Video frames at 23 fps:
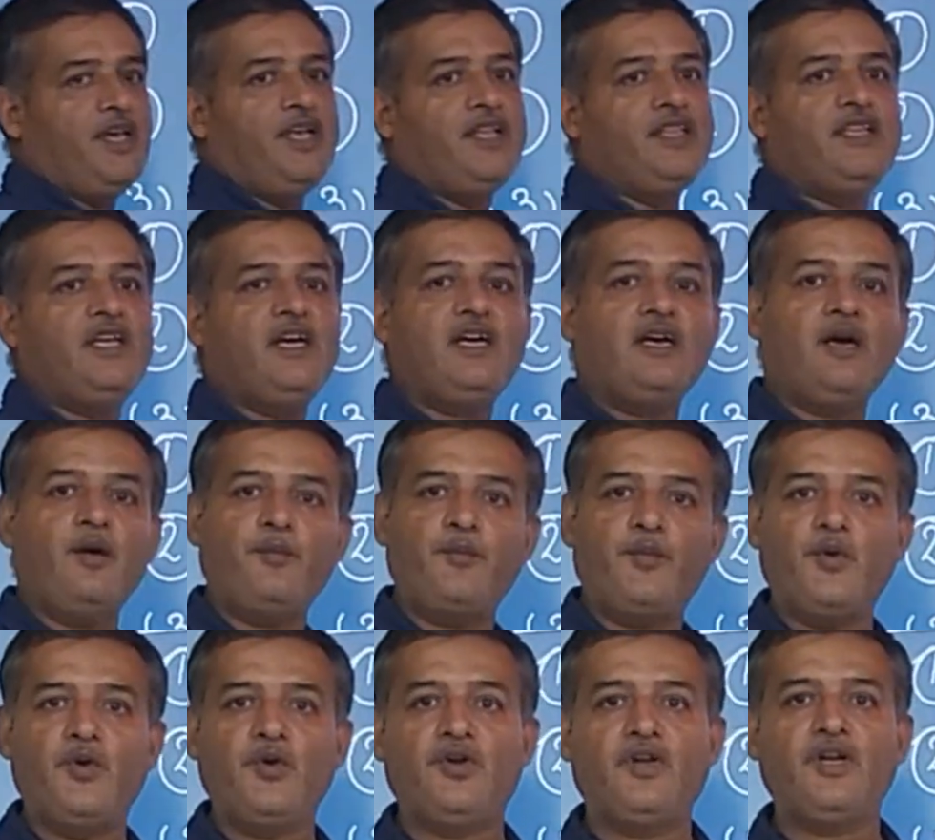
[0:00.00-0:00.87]
in the
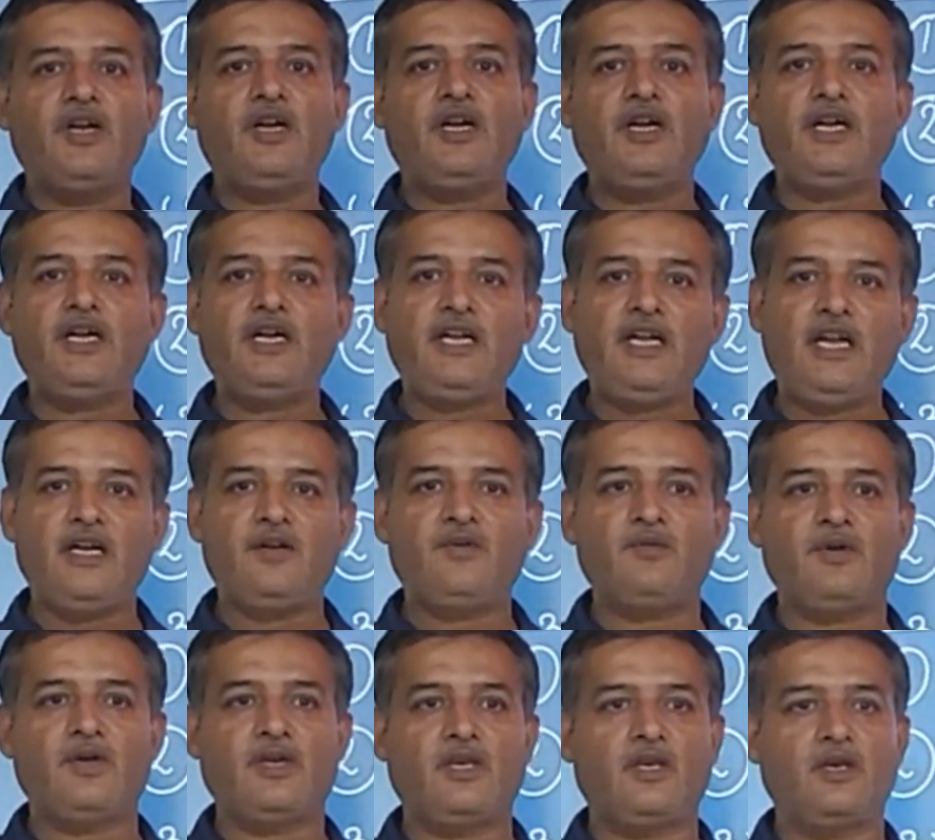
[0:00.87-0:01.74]
computer
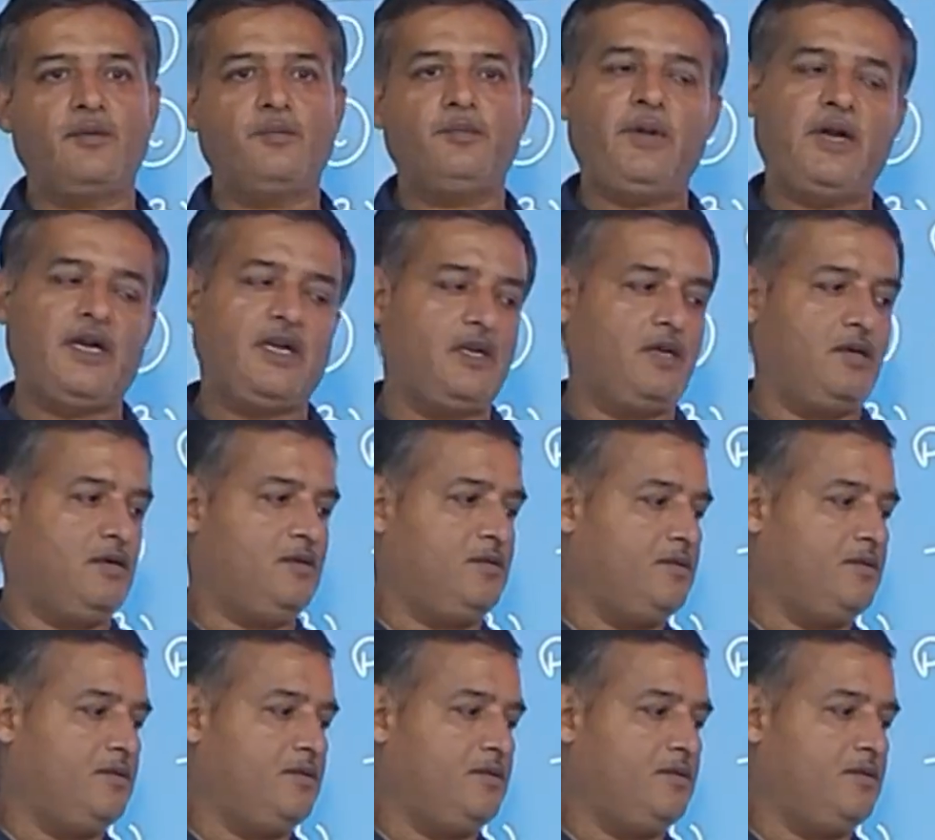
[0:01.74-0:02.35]
networking. But